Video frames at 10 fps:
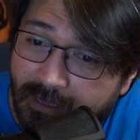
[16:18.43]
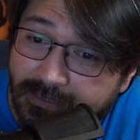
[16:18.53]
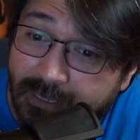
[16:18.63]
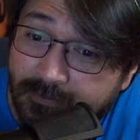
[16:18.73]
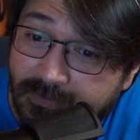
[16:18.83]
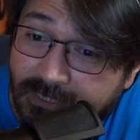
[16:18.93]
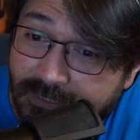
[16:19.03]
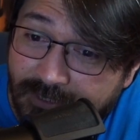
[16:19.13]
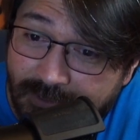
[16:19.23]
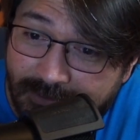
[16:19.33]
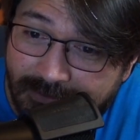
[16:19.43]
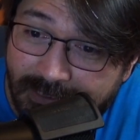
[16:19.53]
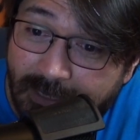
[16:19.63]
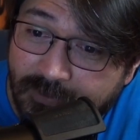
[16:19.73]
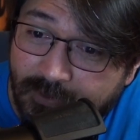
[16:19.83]
Come, sister,
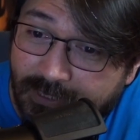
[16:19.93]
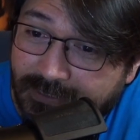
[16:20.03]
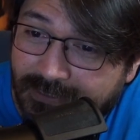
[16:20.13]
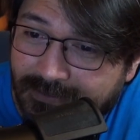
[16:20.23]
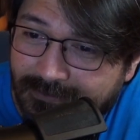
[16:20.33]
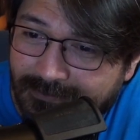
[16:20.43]
come to us.